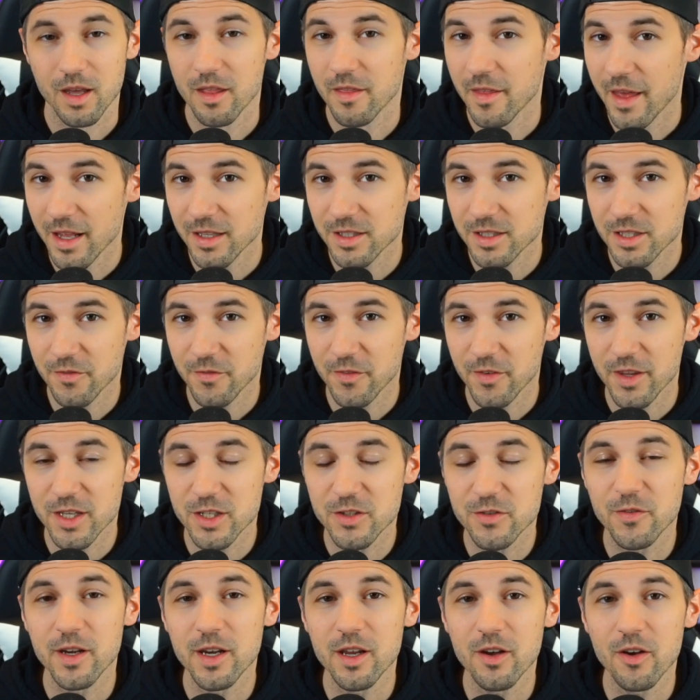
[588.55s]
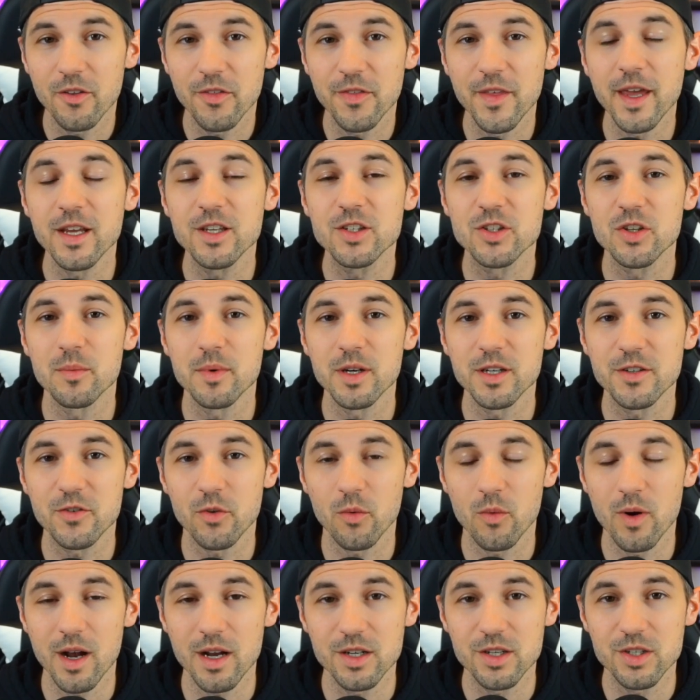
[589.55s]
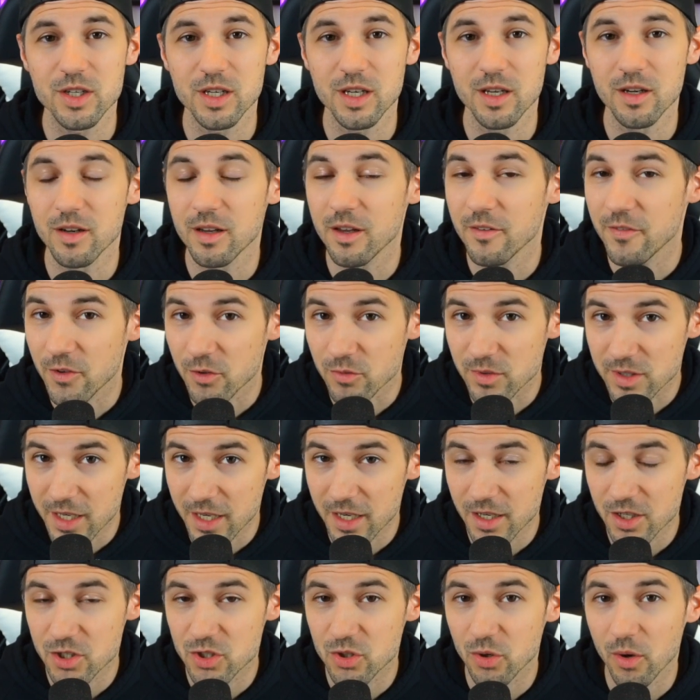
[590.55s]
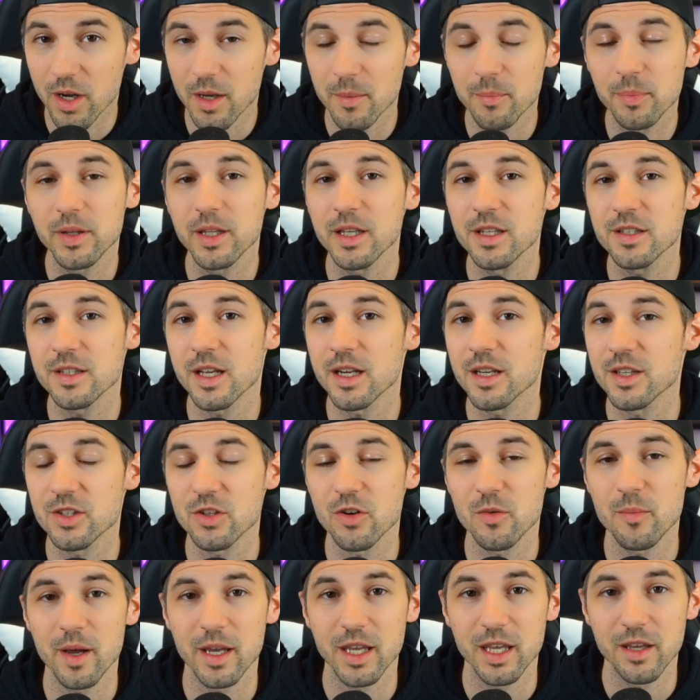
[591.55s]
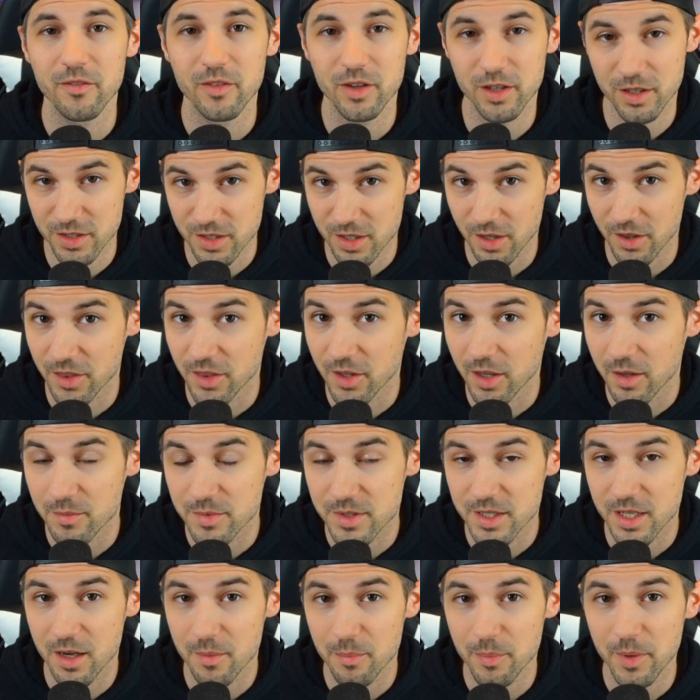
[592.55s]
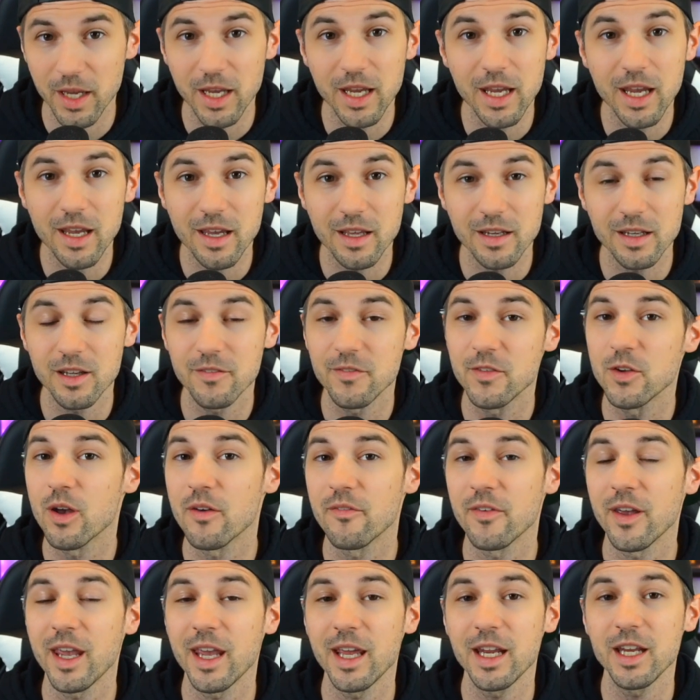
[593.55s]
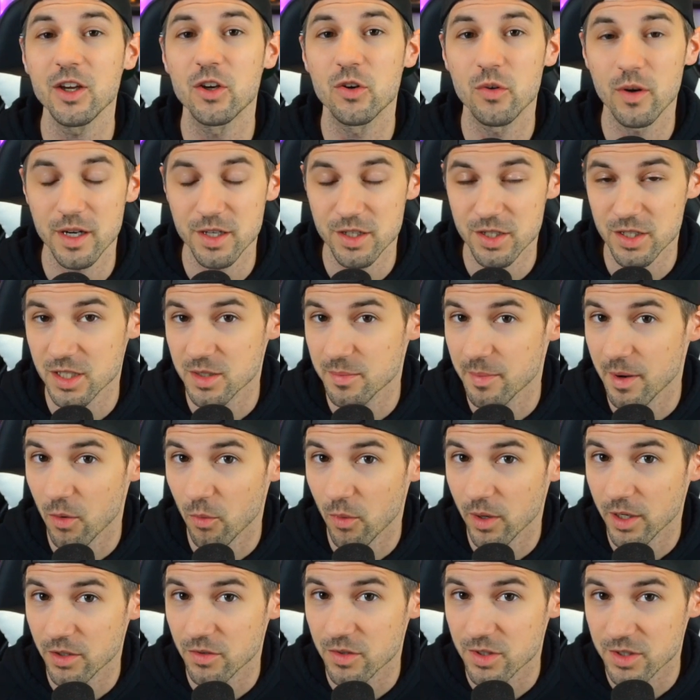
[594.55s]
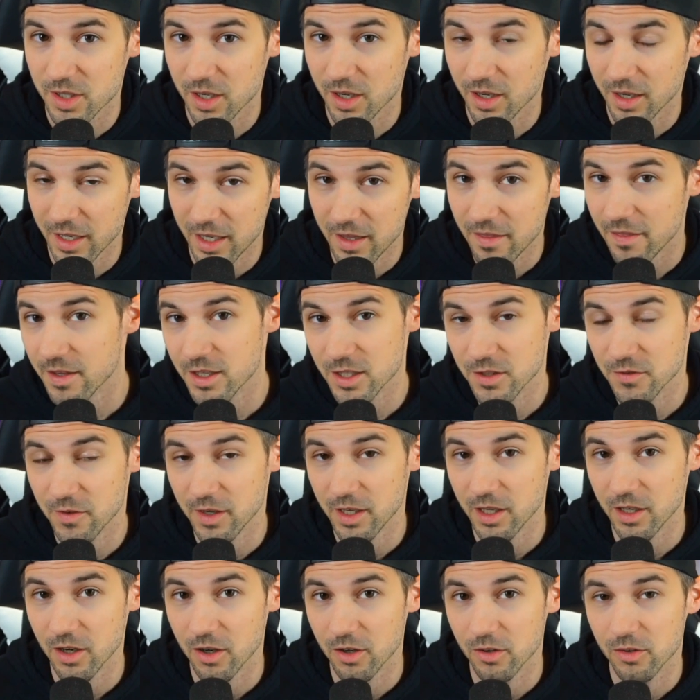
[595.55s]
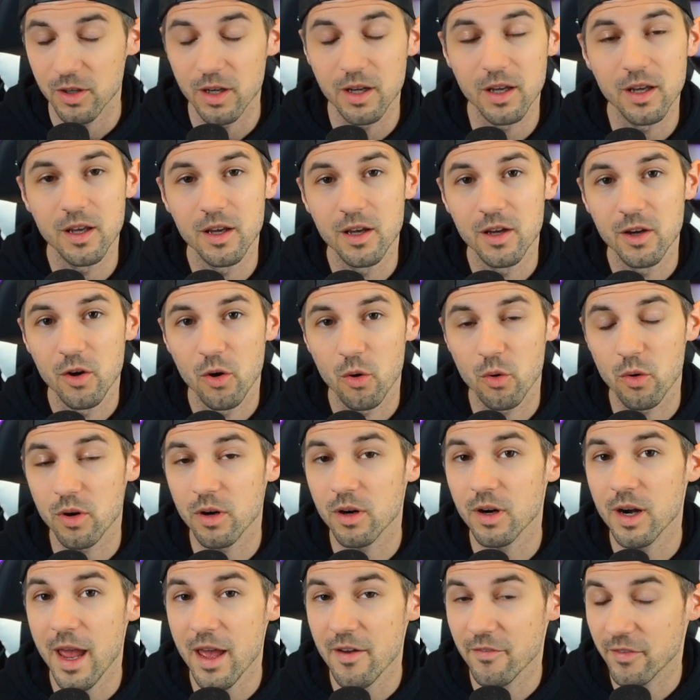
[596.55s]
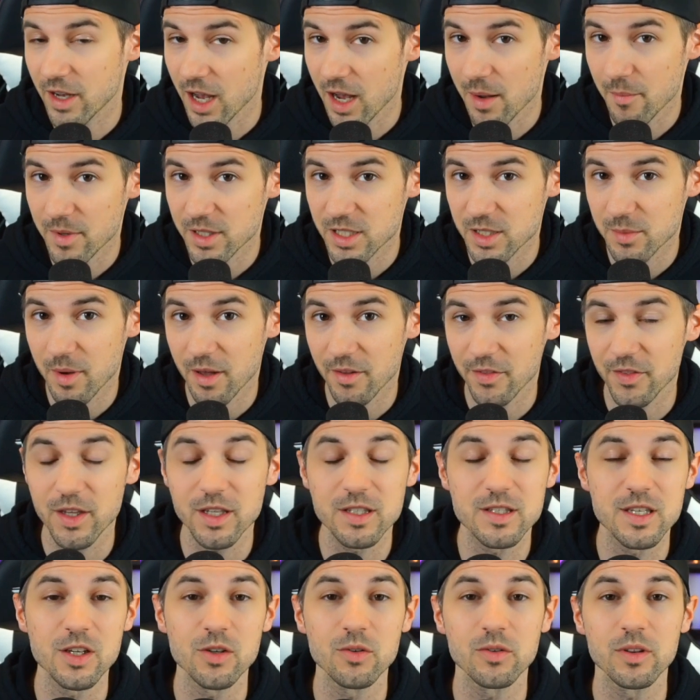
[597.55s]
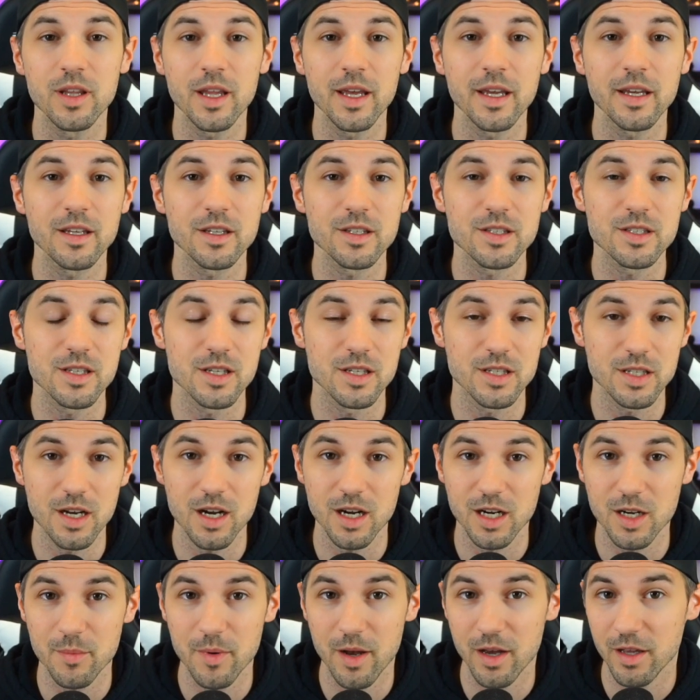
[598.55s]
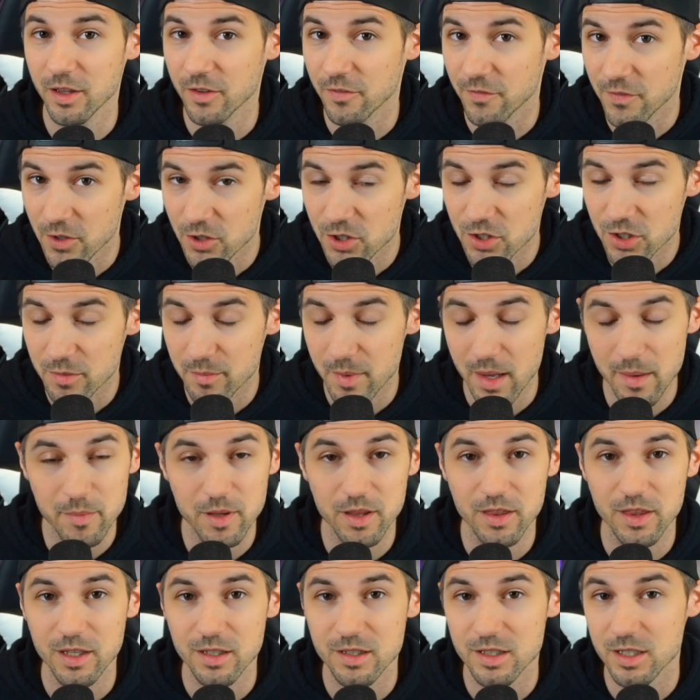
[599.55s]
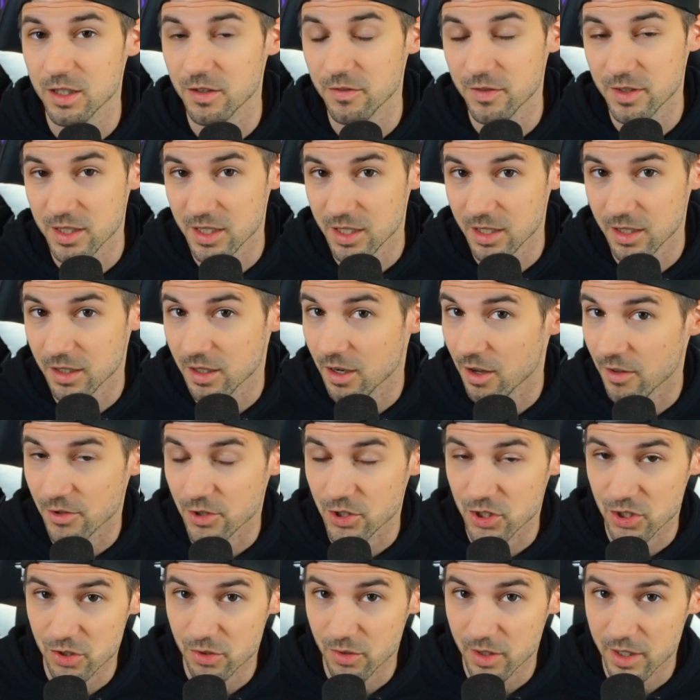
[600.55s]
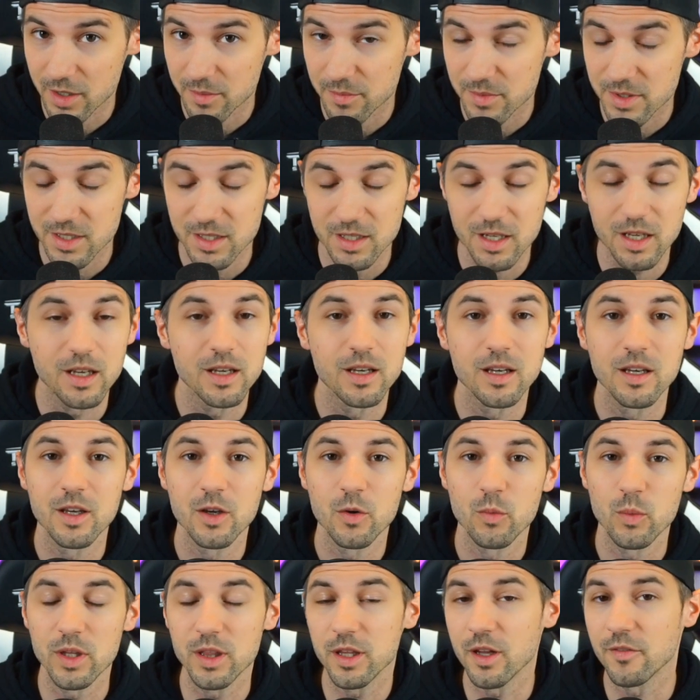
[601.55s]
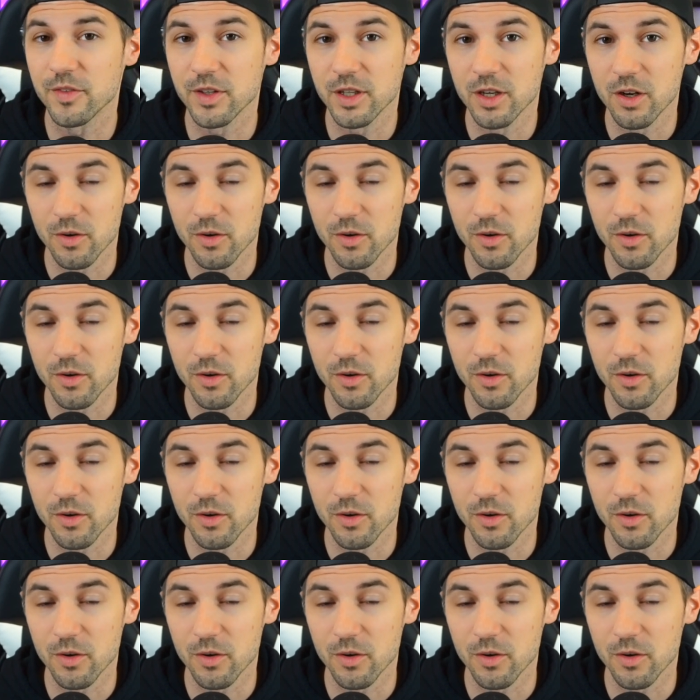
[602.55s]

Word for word: That's it for this video. Thanks so much for watching. And if you did enjoy it, please let us know by giving us a thumbs up. And if you have any questions about what you saw in this video or have comments about things that you'd like us to talk about in the future, maybe things that you've seen in other streams, We'd love to know